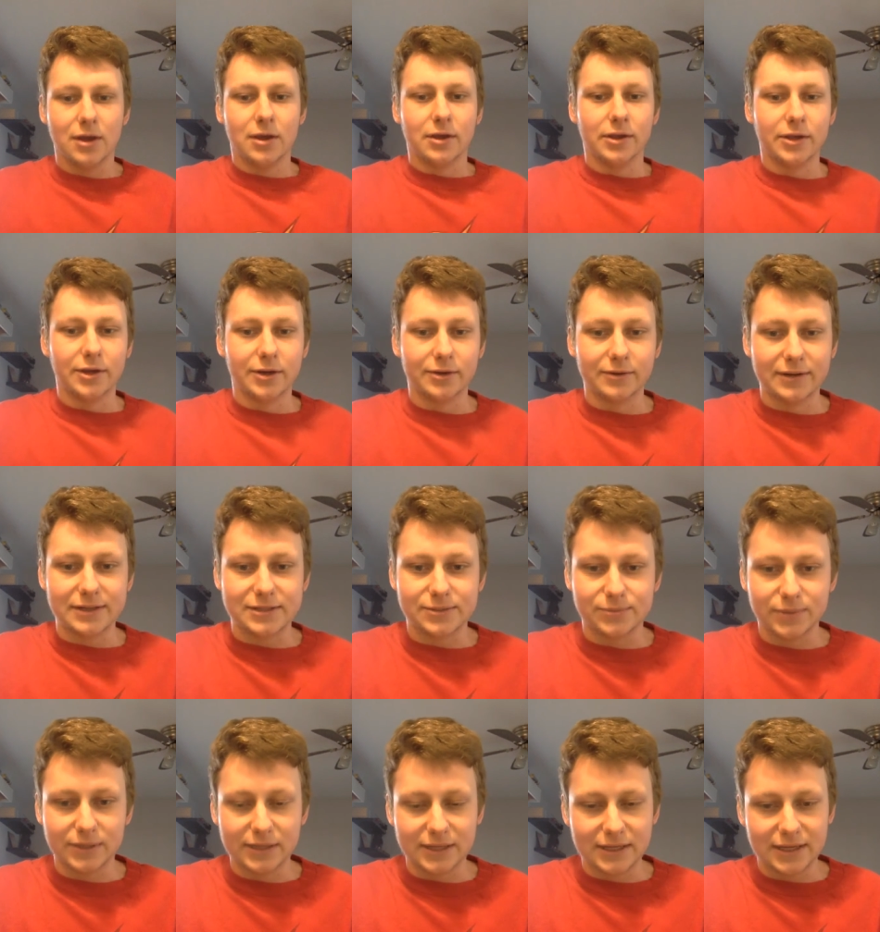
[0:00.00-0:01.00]
You know, it's
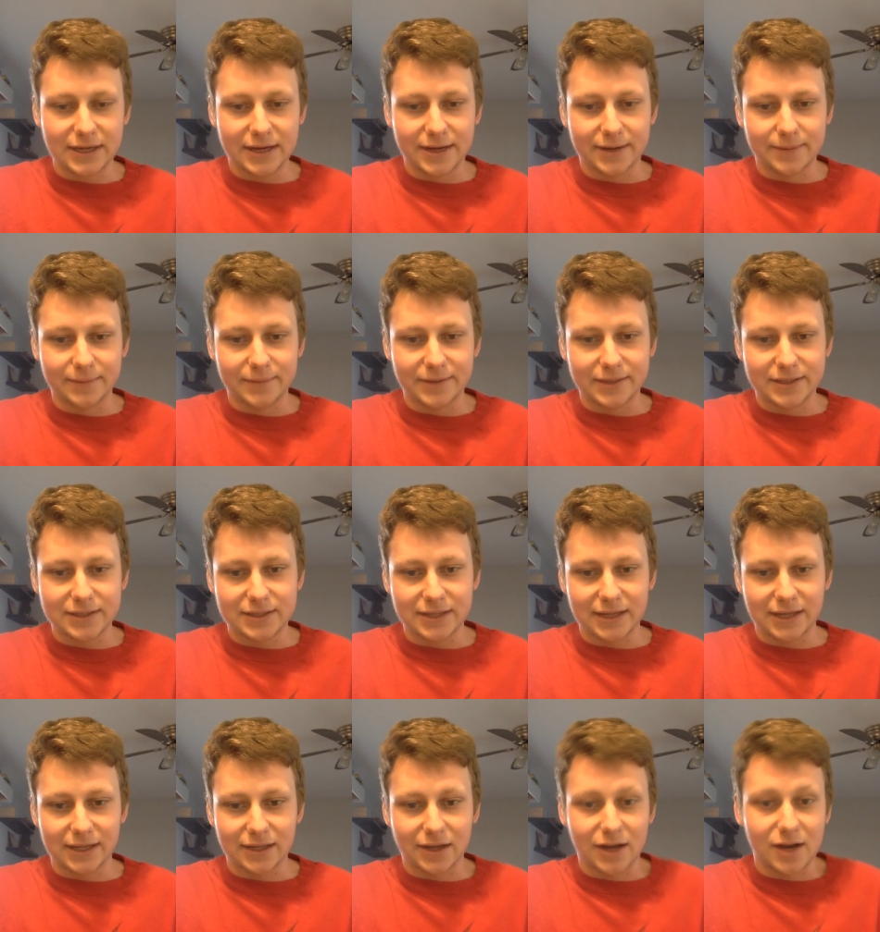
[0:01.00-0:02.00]
really um, it,
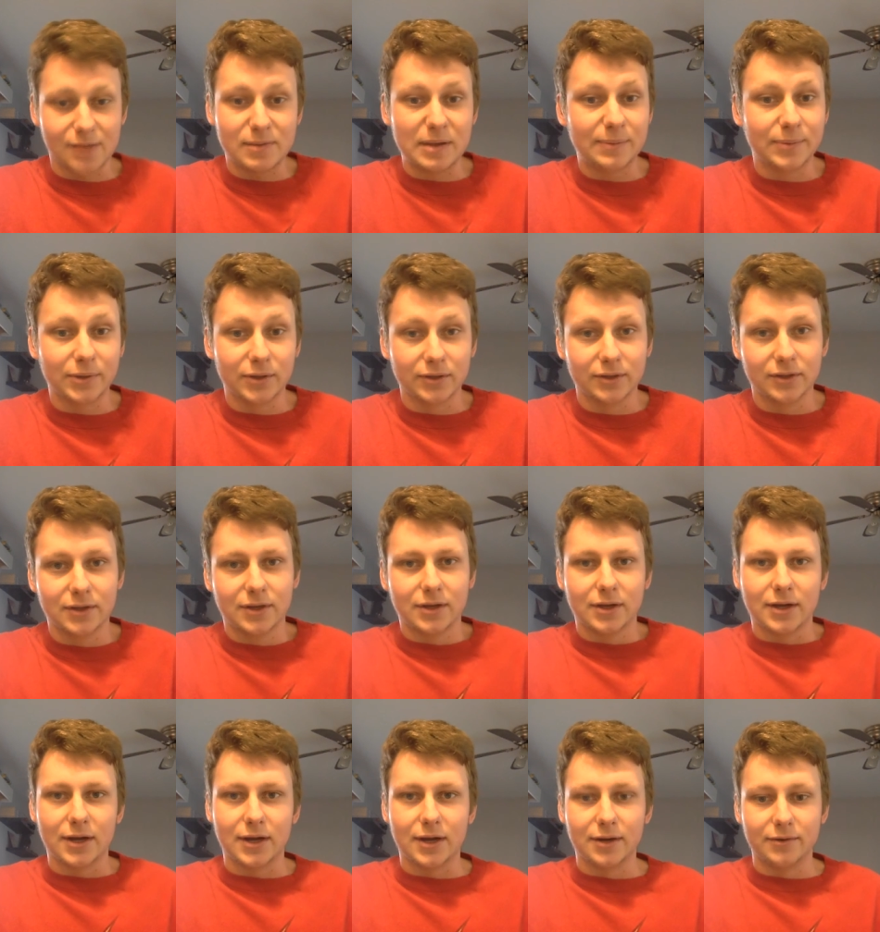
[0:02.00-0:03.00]
like a lot of people.
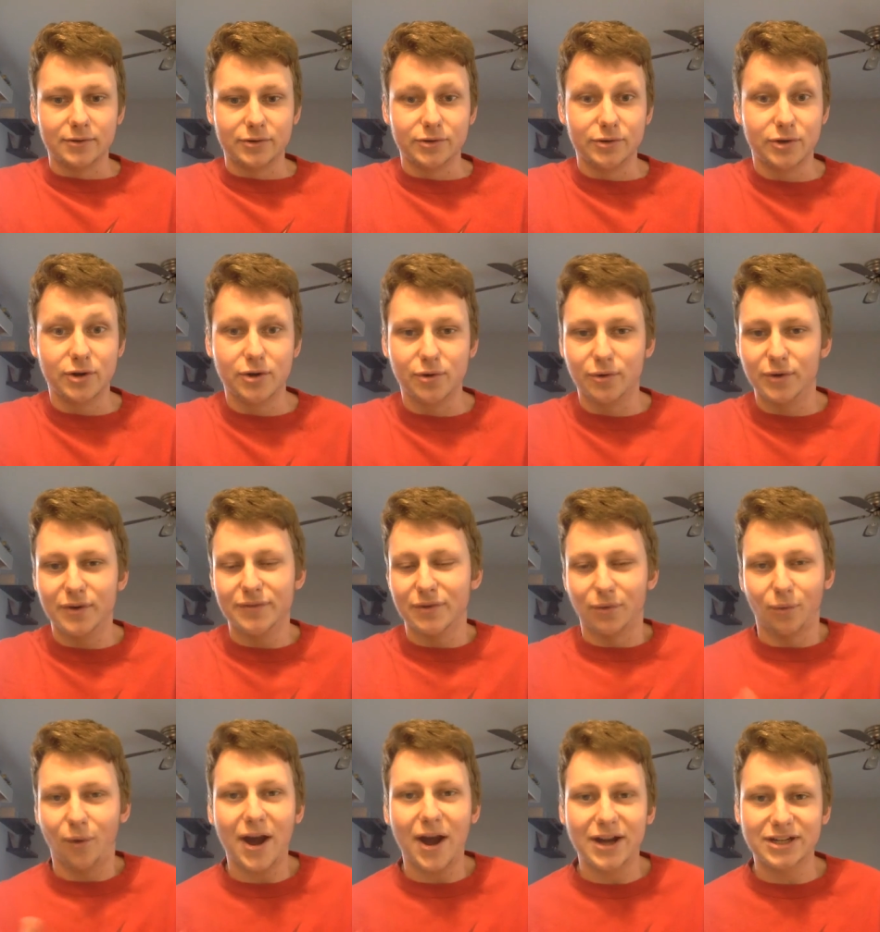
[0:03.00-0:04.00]
Uh, who, who
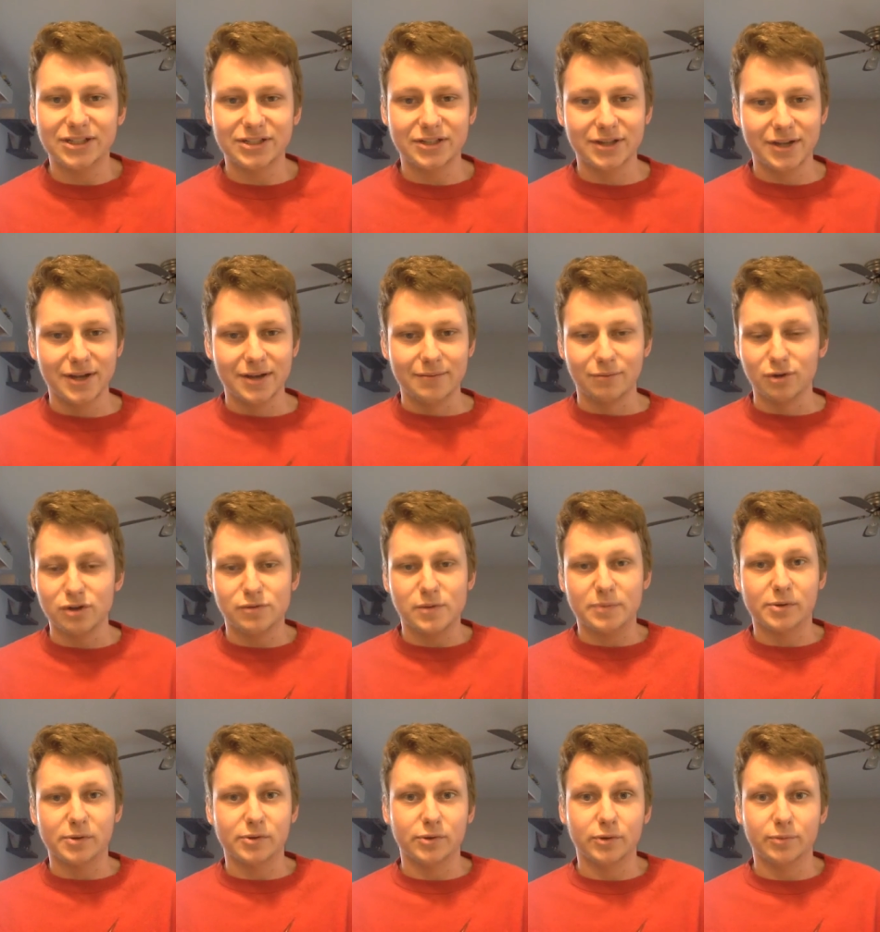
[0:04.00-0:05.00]
even watch, most
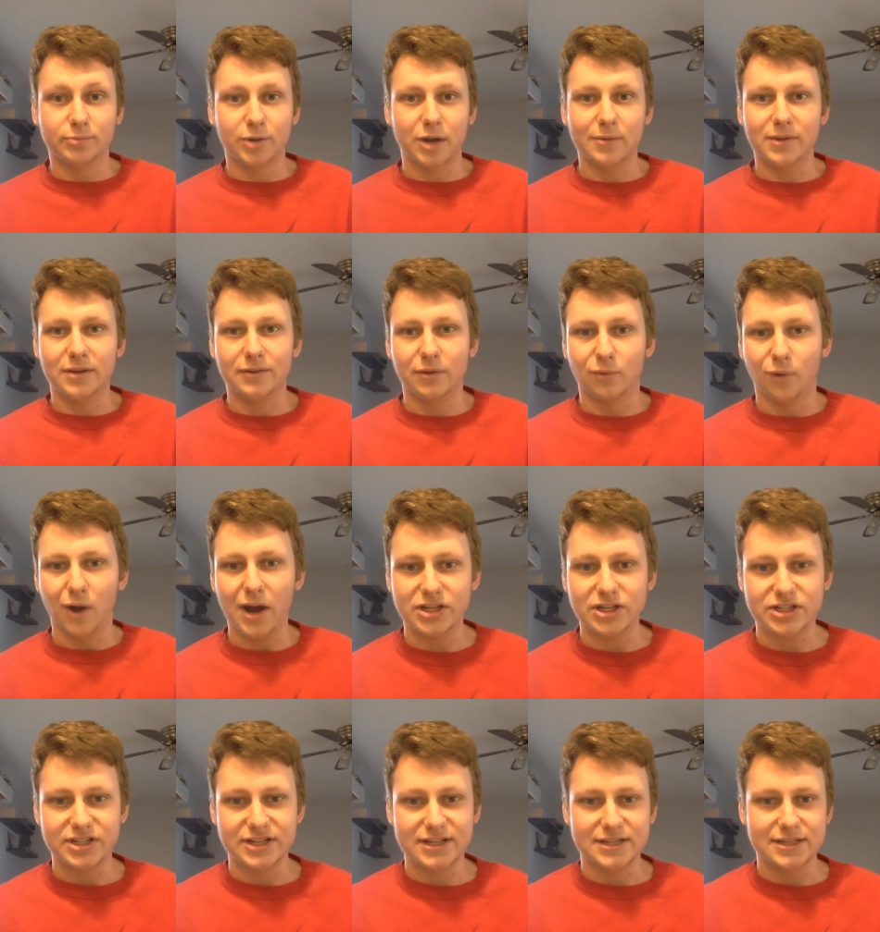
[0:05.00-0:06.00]
people who probably even
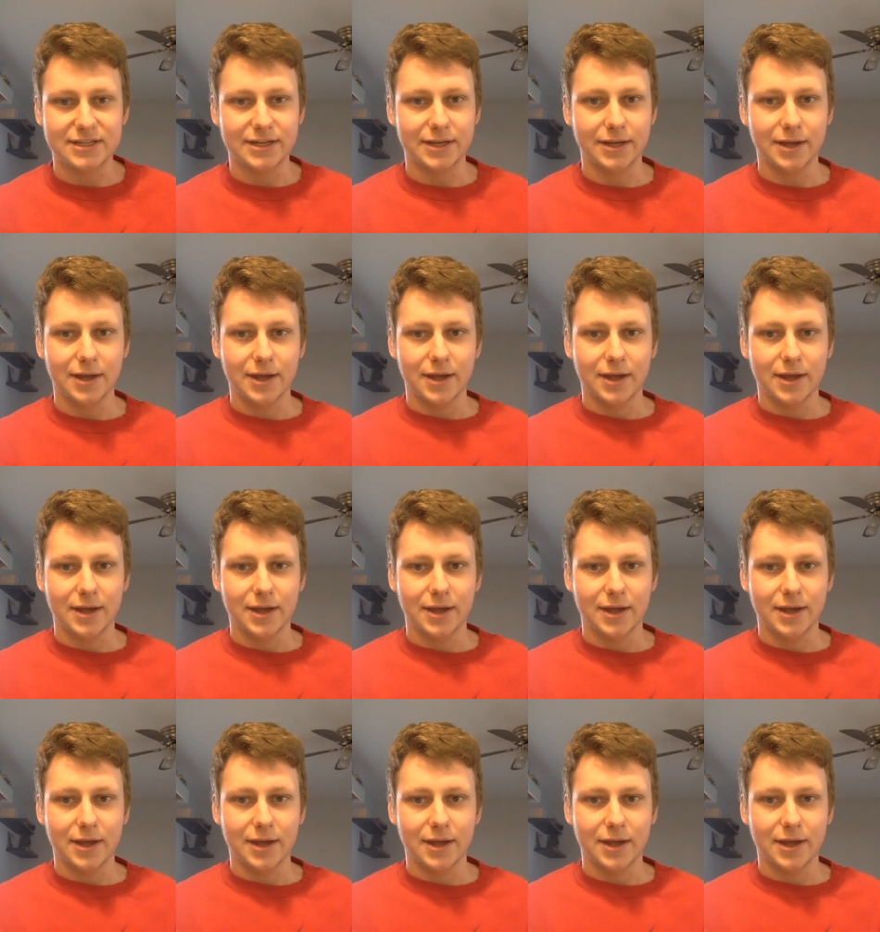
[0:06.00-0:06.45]
watch D C,